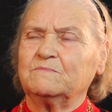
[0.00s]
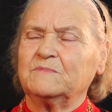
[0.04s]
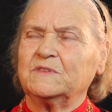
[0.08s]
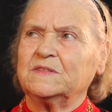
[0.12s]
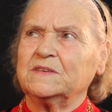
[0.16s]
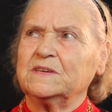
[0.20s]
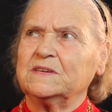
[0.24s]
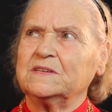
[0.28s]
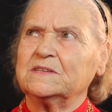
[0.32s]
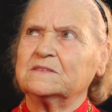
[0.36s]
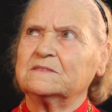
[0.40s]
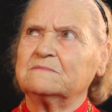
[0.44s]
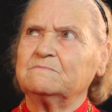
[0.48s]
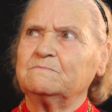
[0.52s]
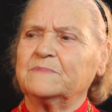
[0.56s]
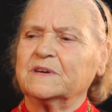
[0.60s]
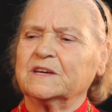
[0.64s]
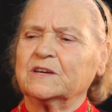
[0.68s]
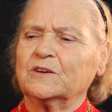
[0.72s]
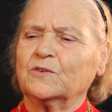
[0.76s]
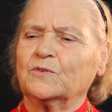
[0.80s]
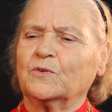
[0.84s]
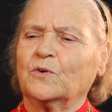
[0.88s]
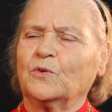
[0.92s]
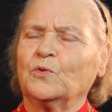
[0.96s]
these big
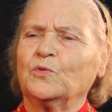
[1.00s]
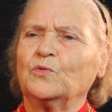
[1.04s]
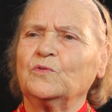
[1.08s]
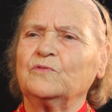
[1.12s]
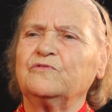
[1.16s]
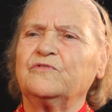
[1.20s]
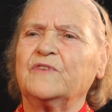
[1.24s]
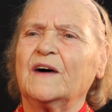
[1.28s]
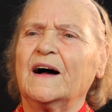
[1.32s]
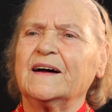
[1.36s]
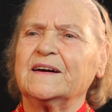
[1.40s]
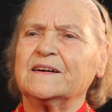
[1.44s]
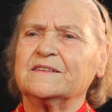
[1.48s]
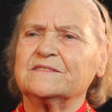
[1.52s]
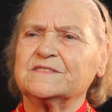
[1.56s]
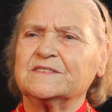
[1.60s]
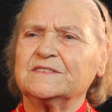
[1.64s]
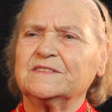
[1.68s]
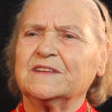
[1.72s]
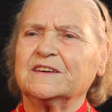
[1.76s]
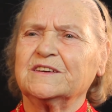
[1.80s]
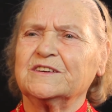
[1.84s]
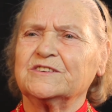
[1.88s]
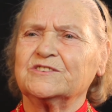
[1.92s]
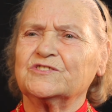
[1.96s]
coal fires in
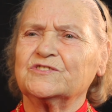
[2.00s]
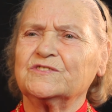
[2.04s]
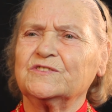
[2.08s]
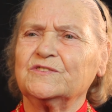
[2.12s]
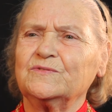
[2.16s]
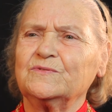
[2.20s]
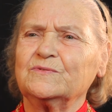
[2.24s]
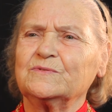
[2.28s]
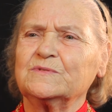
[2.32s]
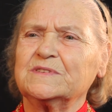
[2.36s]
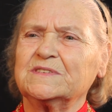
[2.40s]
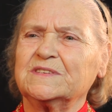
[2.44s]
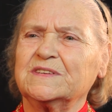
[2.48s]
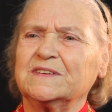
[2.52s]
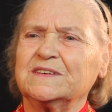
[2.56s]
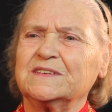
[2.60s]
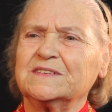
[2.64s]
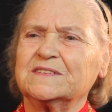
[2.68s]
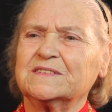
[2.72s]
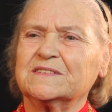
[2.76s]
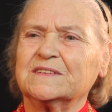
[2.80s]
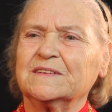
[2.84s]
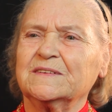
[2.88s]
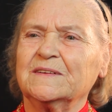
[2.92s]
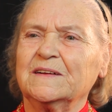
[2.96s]
the kitchen in those
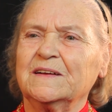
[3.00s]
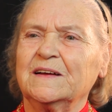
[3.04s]
days.